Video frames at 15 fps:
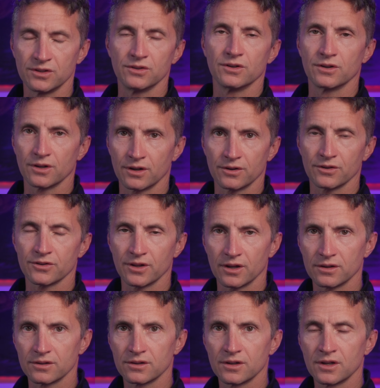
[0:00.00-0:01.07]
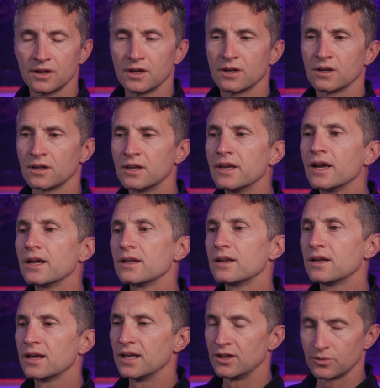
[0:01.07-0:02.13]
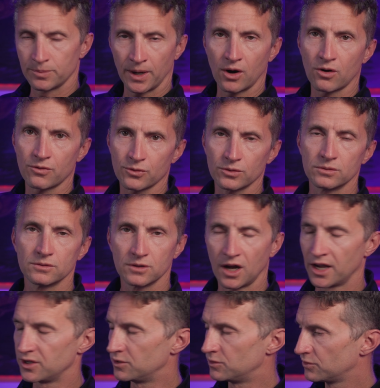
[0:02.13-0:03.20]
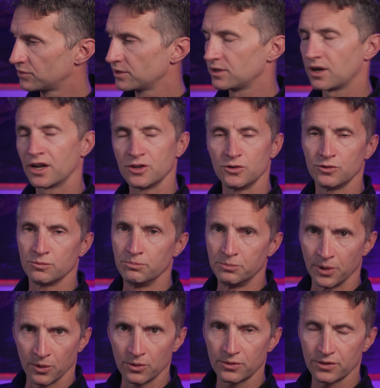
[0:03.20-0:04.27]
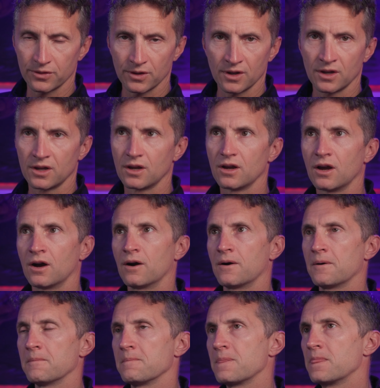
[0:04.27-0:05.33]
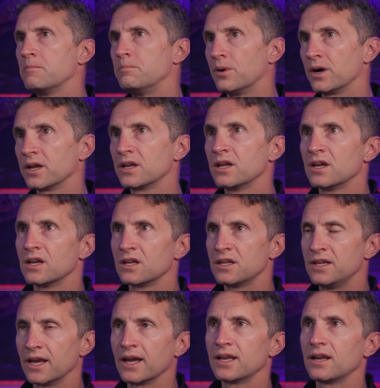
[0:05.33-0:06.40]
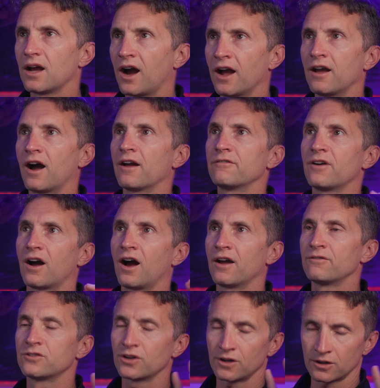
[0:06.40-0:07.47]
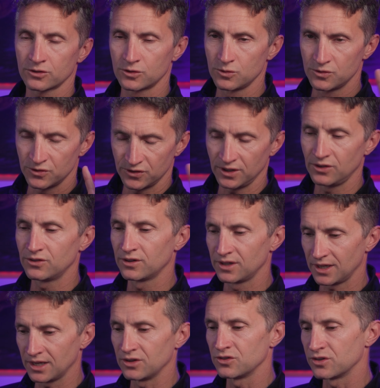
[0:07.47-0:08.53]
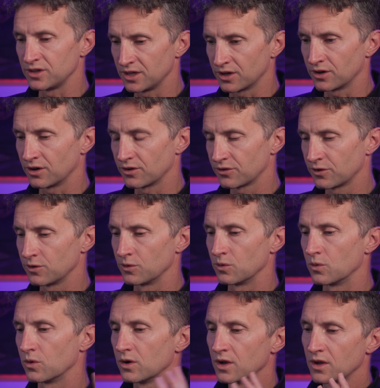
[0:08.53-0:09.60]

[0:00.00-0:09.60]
easier to understand. Get is powerful. I use it. I use both. But Get, I've talked to seasoned engineers who